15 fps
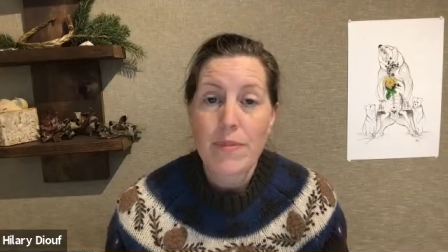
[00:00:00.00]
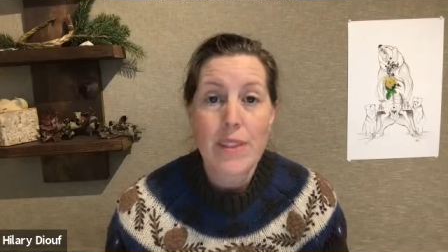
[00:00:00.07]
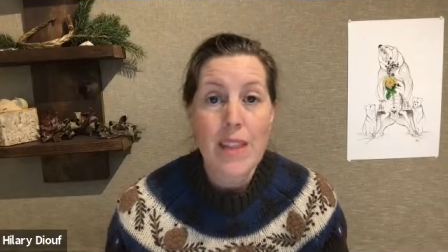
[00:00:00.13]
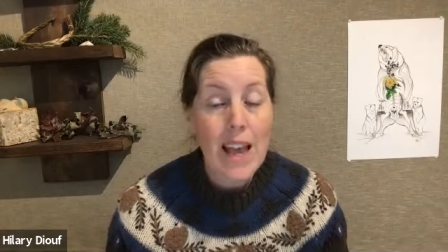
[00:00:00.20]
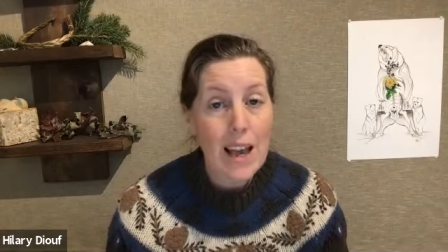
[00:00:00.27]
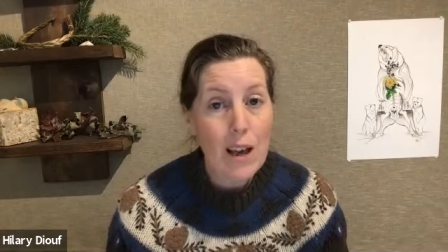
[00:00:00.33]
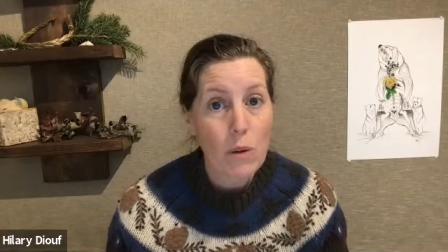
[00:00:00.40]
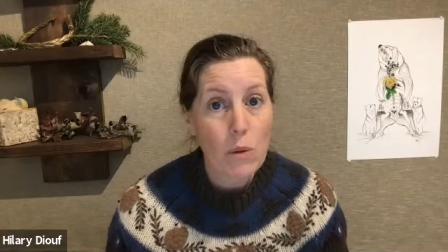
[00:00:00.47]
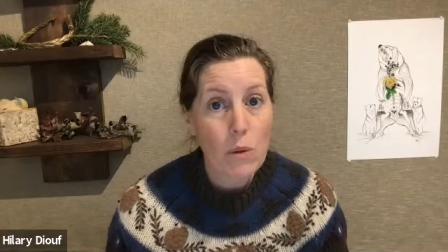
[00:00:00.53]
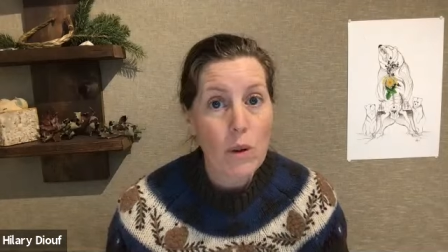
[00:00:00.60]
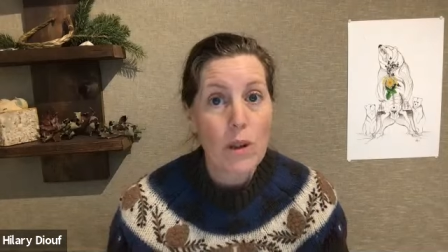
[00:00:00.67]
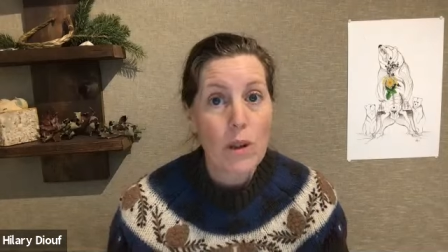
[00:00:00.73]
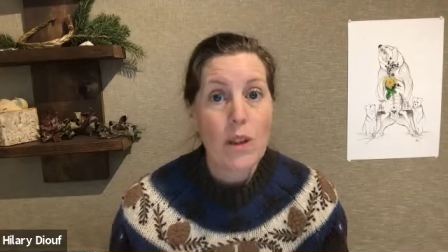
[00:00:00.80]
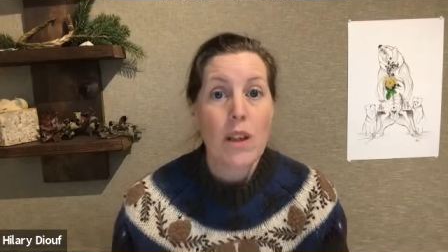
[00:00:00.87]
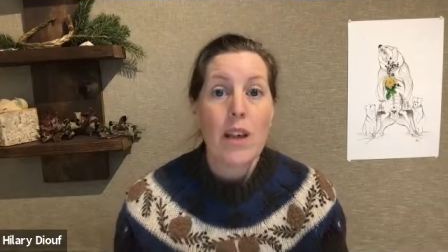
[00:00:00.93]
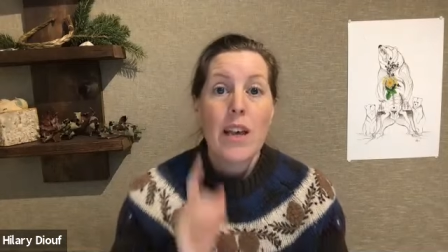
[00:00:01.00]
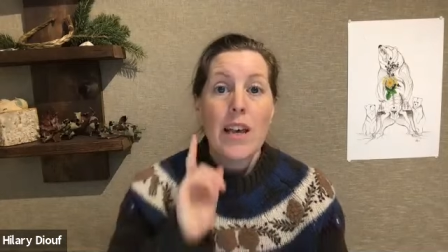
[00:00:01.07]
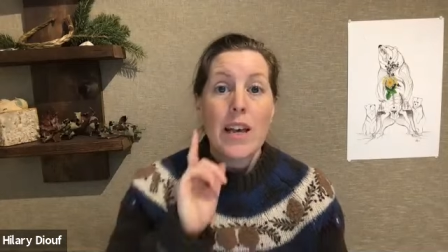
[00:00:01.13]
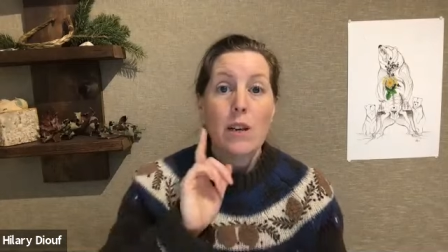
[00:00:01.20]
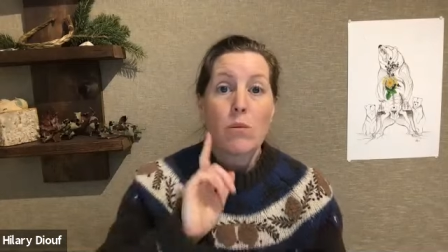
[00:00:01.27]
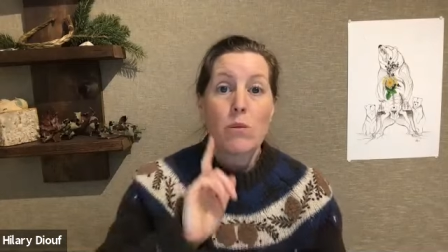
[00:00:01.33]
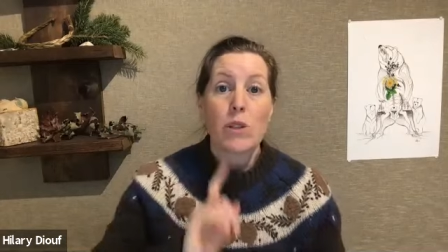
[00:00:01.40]
Now,
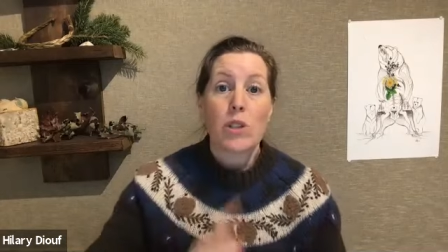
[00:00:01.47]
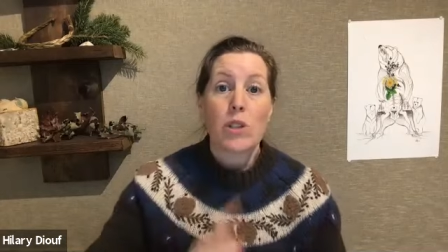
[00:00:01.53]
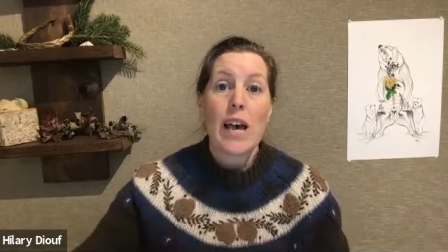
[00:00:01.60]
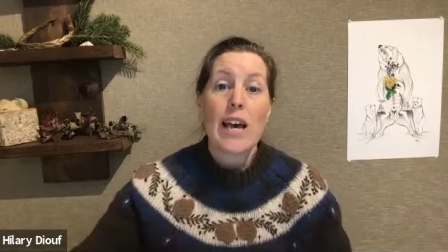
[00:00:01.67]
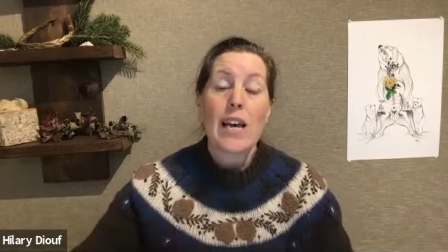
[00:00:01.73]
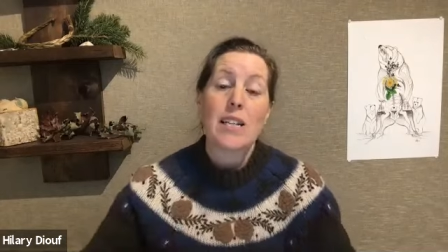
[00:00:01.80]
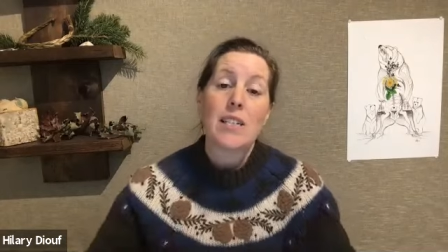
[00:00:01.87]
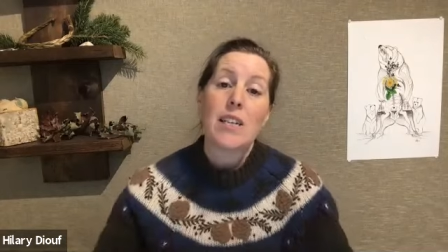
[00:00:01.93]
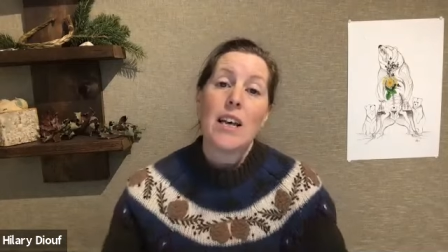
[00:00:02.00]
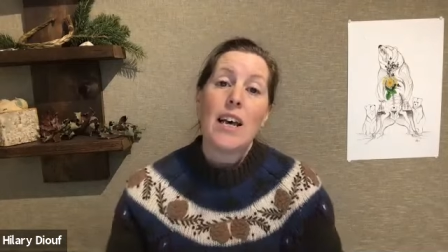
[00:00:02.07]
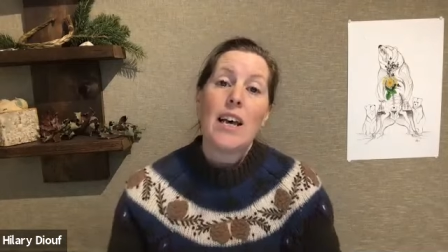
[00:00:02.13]
it was said